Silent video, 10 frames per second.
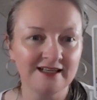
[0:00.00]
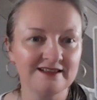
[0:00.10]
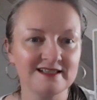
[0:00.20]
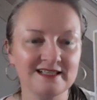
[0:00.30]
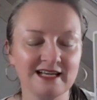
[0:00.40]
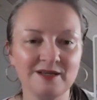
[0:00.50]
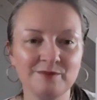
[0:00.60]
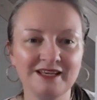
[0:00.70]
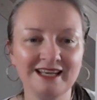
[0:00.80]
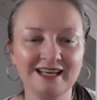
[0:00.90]
This is like the
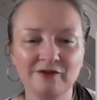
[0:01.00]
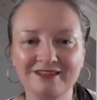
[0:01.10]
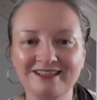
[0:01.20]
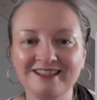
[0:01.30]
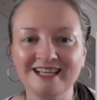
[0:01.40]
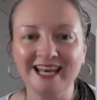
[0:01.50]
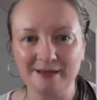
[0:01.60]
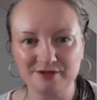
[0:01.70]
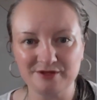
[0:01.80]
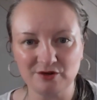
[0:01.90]
beginning of the
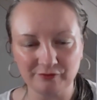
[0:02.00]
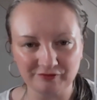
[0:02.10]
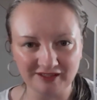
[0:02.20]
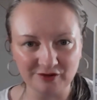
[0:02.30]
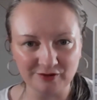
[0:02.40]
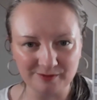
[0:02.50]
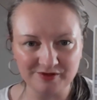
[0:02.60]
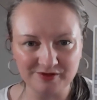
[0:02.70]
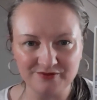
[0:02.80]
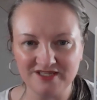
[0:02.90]
collapse of the
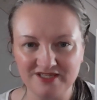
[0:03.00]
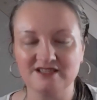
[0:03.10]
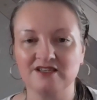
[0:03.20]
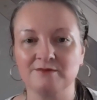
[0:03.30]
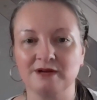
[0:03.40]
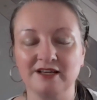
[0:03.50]
crypto system.